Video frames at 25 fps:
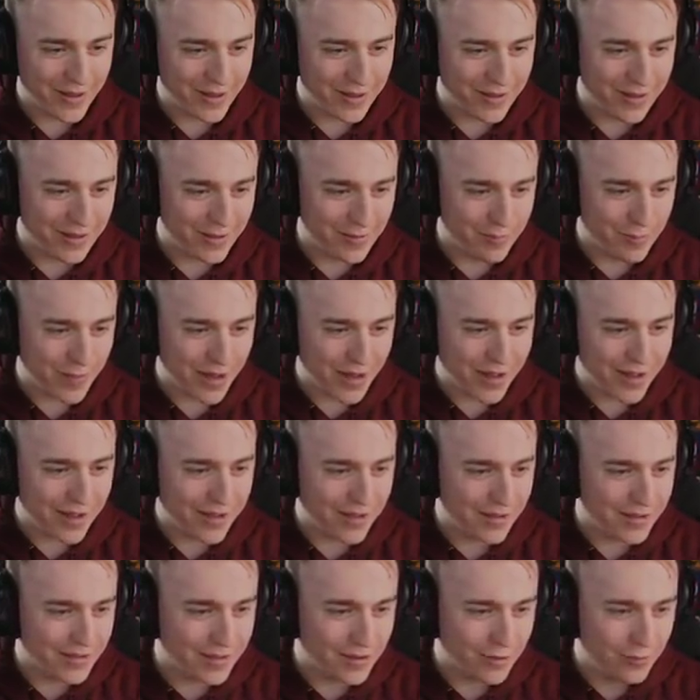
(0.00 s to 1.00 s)
Uh, bye.
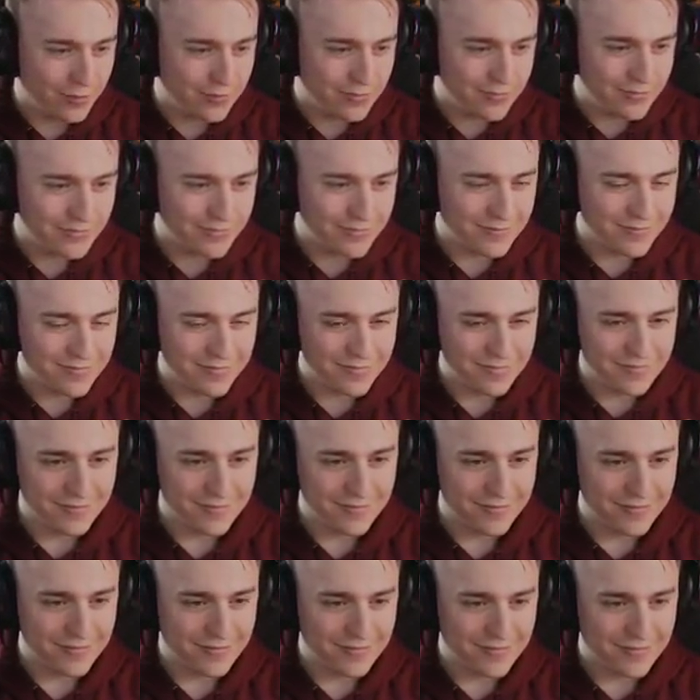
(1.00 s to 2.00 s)
Nope.
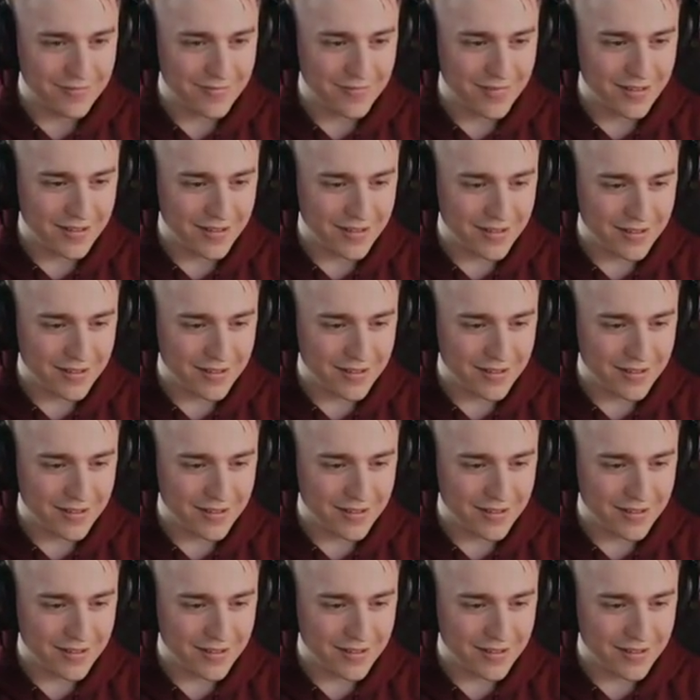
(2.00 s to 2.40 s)
Bye.